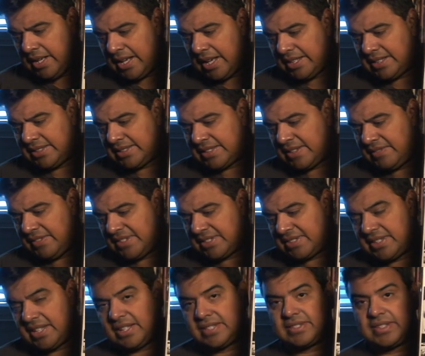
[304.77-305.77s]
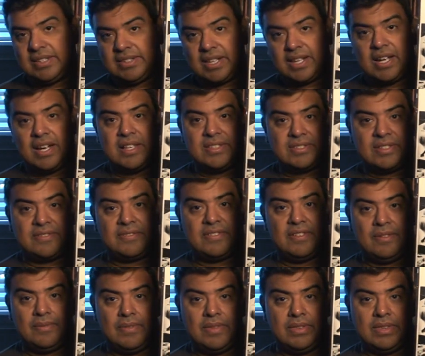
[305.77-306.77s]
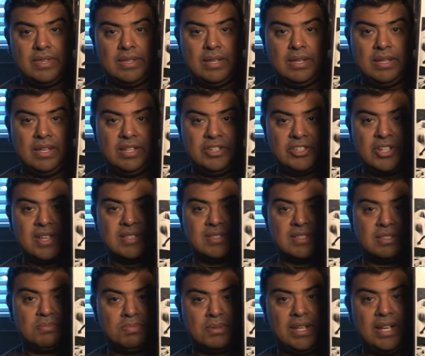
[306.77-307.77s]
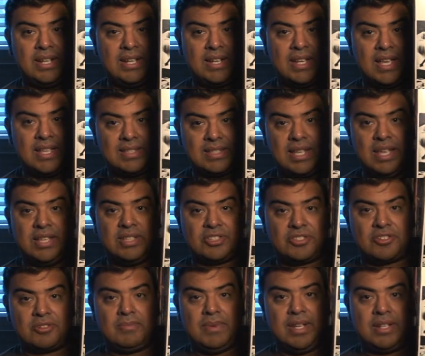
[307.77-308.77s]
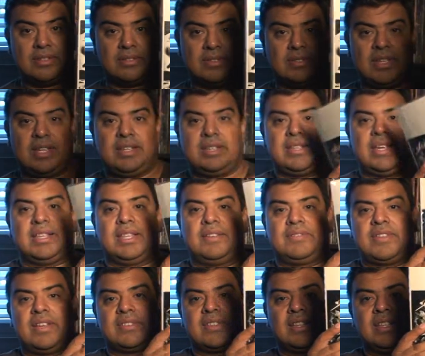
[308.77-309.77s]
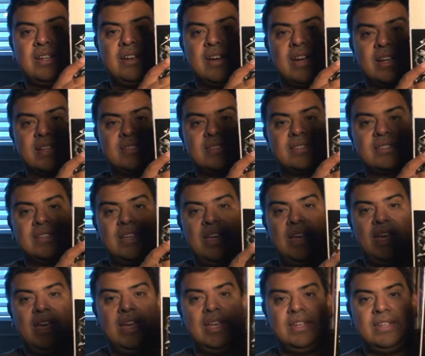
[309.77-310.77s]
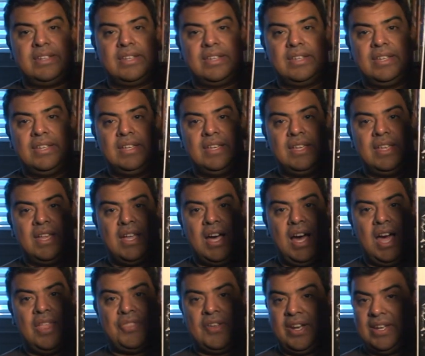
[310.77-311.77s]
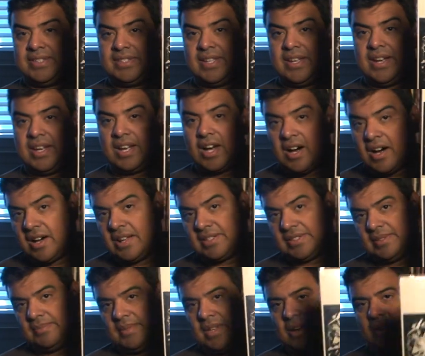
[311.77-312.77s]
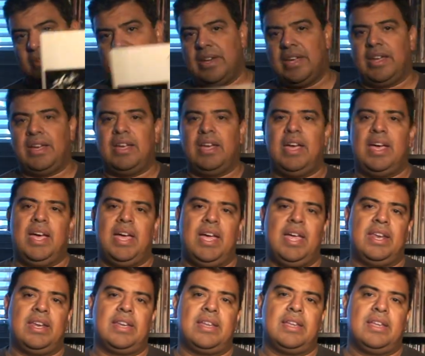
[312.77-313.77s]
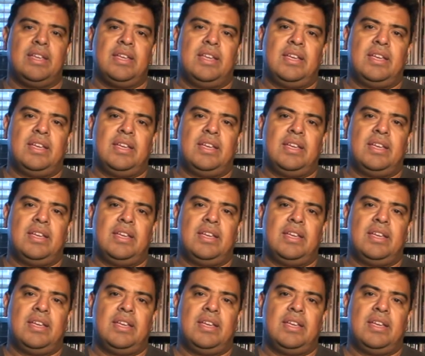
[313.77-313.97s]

in 1976, on the concert film, Genesis played it as an instrumental. They left out the lyrics. And I thought it sounded awesome that way. And